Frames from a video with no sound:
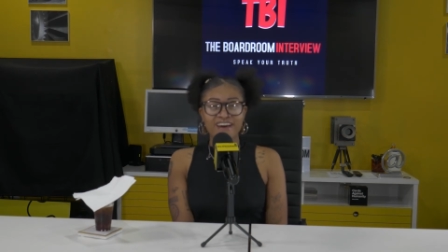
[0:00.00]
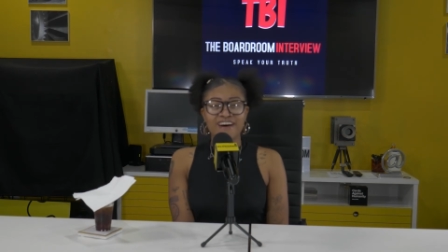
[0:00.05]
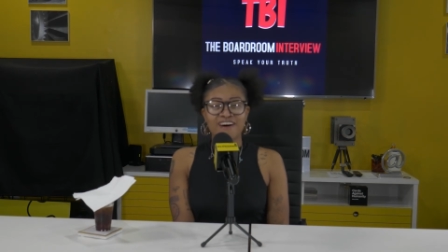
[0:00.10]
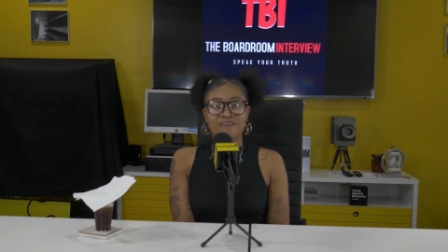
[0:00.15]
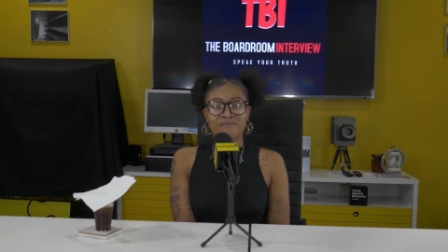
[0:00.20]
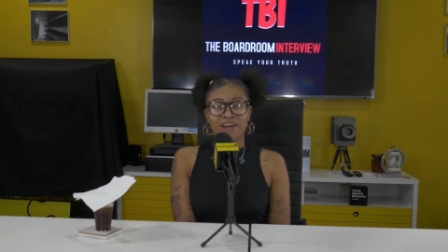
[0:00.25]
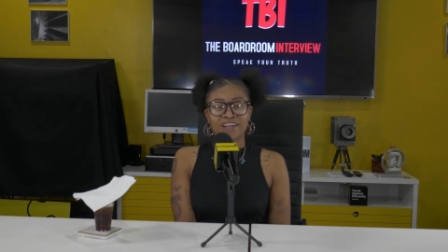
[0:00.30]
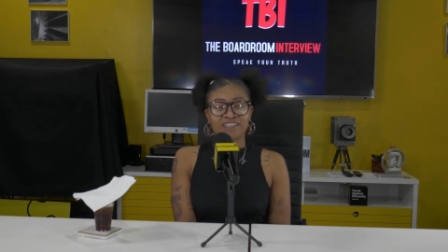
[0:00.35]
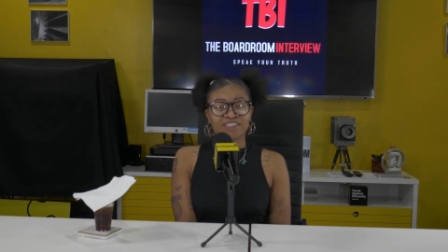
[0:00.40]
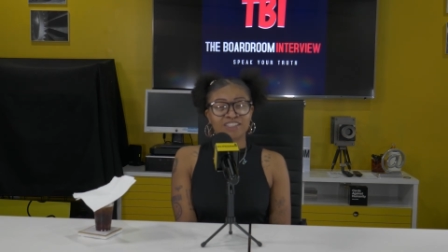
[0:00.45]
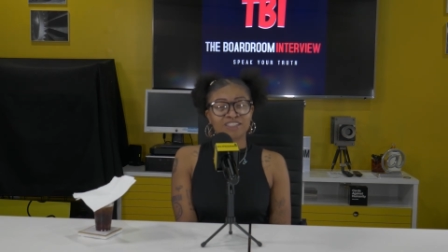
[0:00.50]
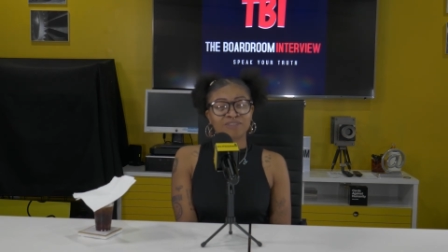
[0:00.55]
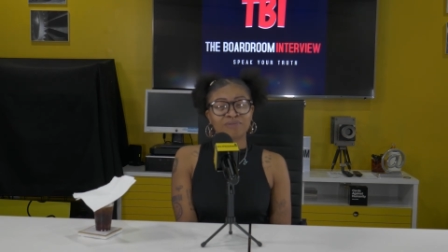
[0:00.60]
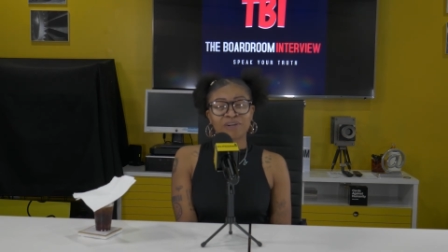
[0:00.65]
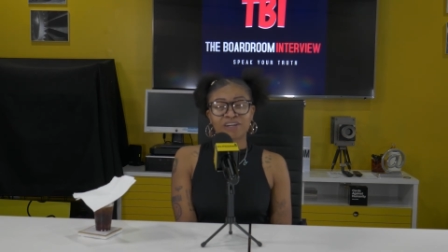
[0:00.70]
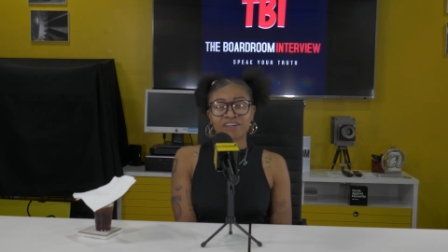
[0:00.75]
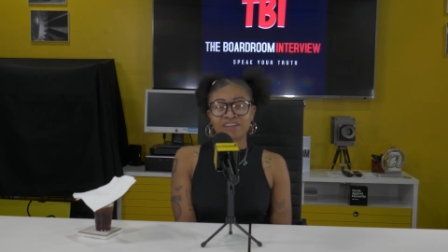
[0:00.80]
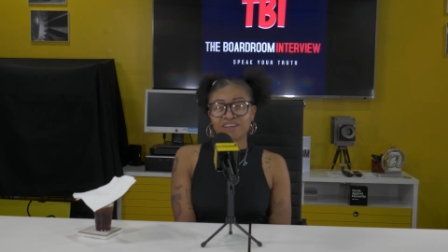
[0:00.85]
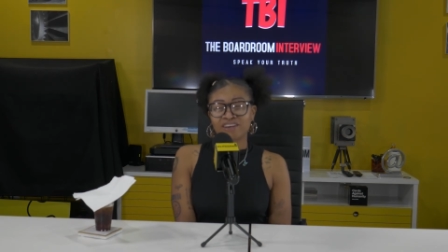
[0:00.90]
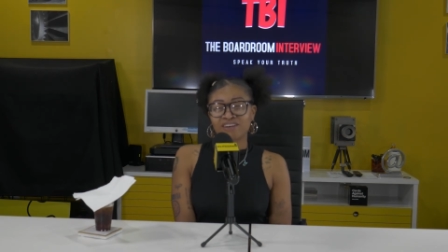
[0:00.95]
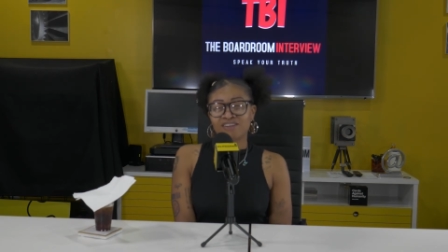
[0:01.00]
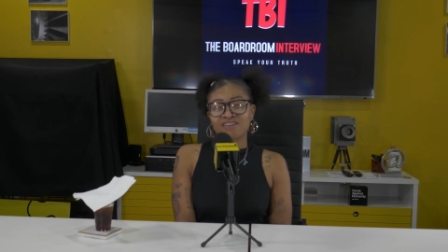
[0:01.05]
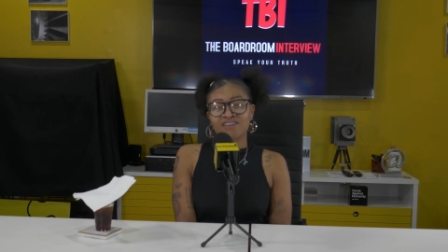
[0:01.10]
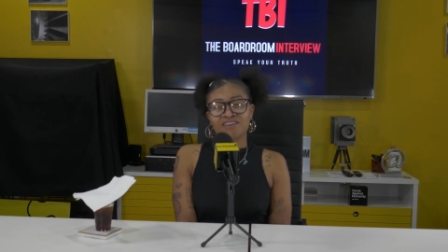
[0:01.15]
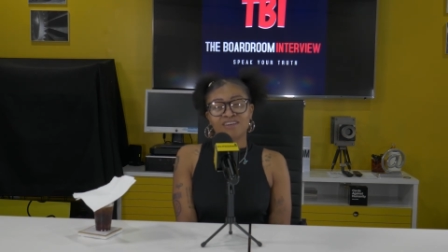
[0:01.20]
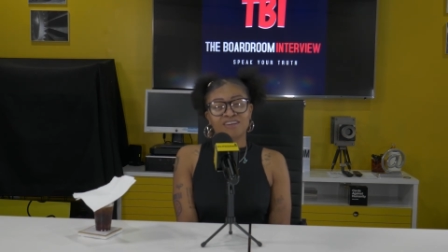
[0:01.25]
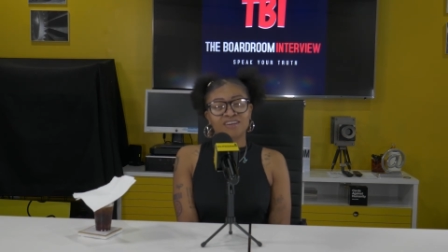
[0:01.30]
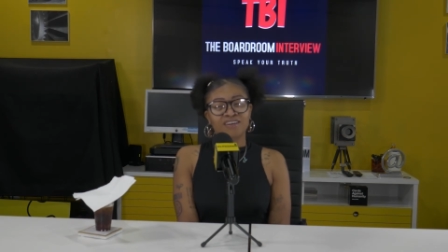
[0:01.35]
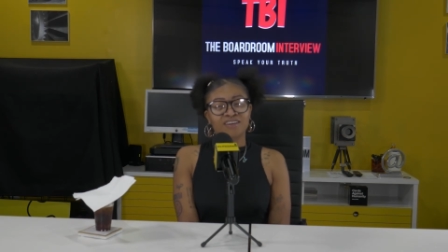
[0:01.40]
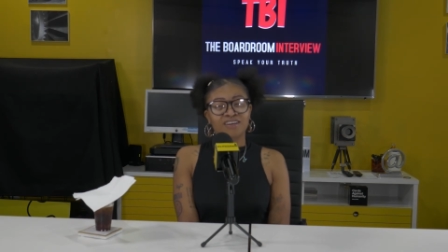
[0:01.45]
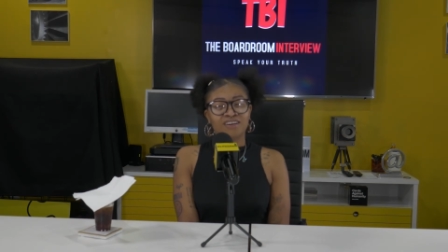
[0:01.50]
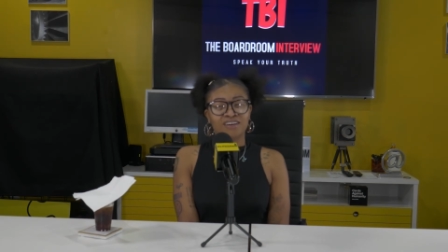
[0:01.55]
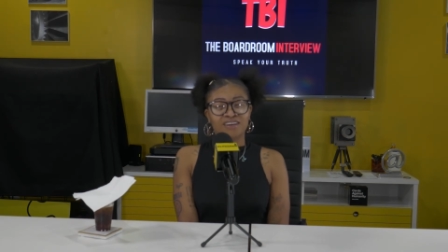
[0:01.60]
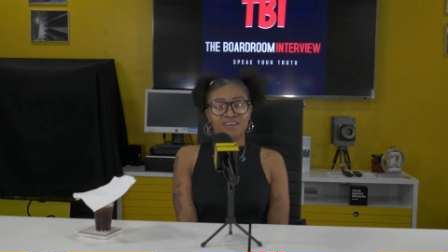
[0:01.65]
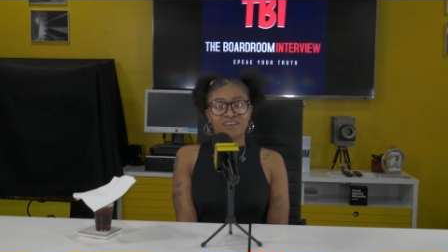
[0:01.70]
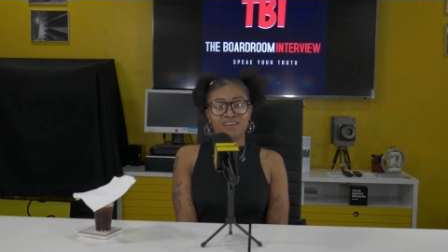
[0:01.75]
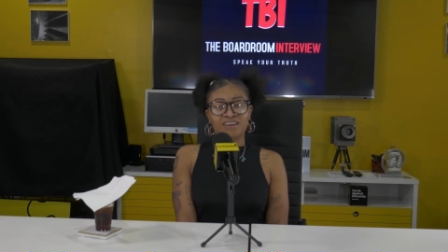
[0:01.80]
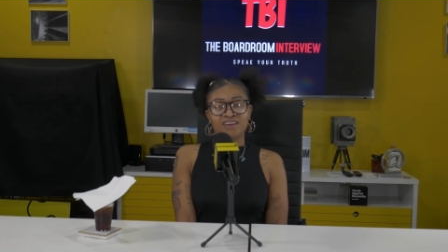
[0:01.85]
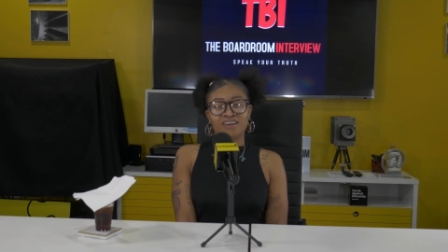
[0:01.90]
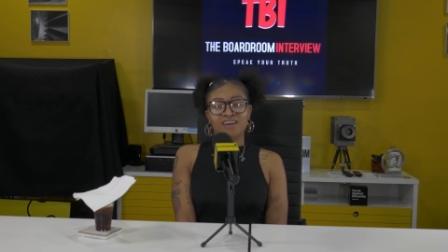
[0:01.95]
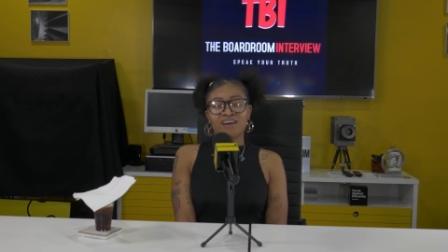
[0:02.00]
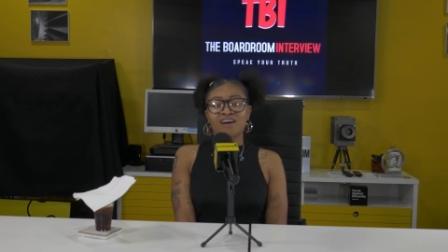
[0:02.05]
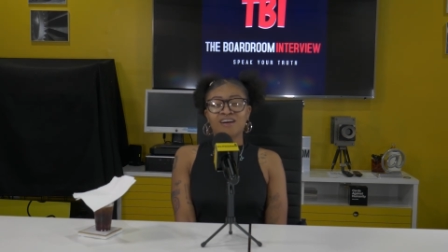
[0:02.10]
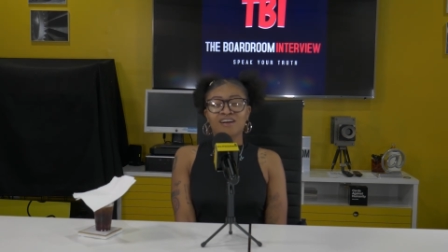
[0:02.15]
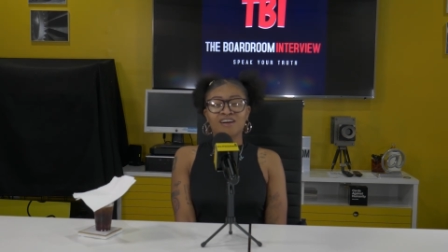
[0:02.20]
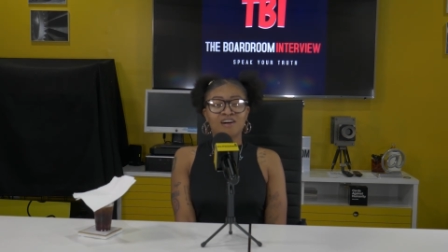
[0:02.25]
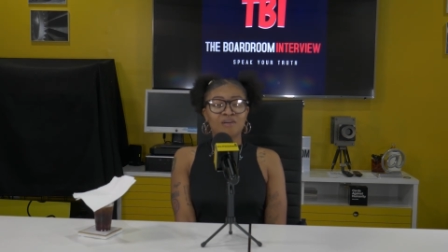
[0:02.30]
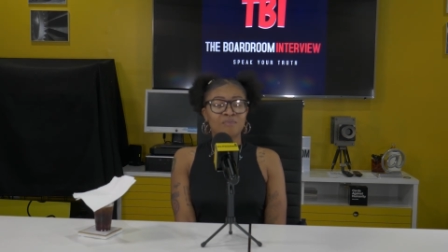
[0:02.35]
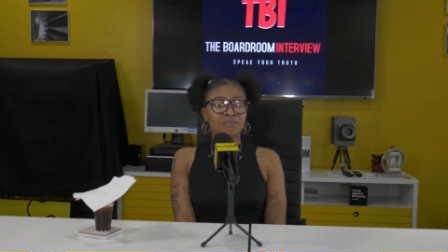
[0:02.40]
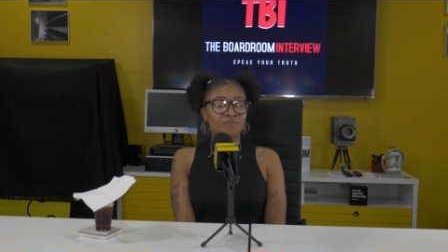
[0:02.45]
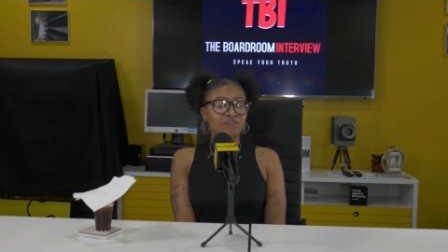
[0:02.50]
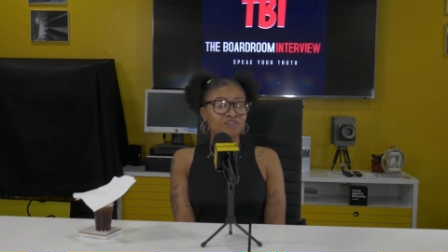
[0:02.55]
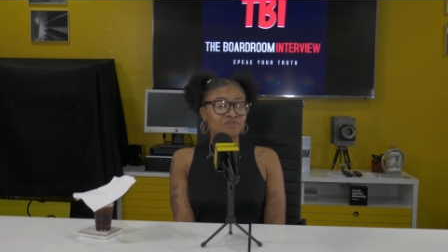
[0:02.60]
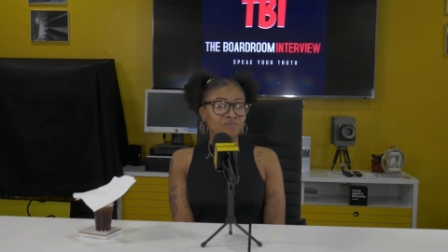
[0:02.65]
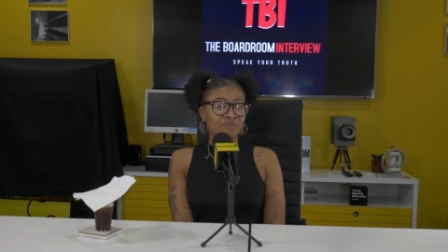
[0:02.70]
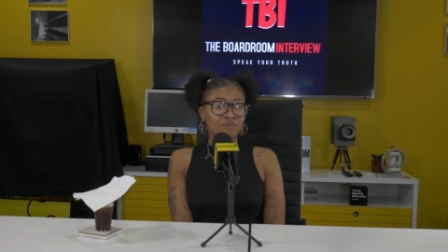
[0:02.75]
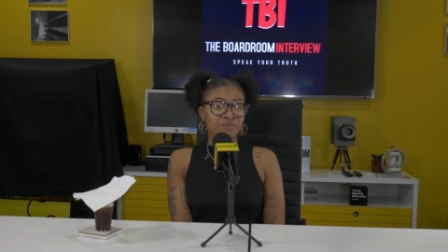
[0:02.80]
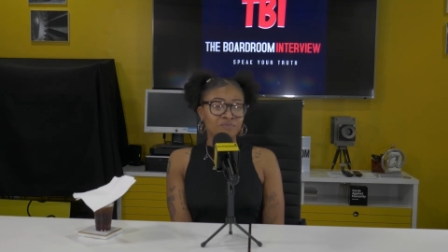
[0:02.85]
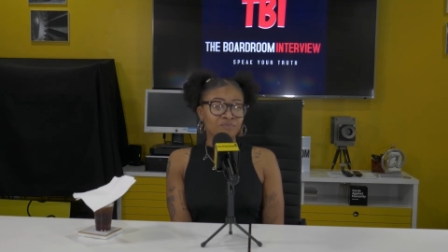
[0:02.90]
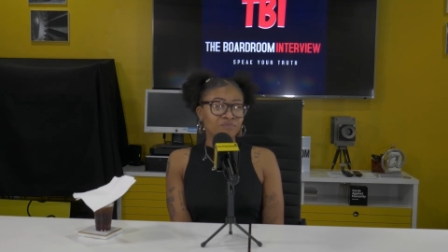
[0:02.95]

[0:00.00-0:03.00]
I'm actually working on getting a couple of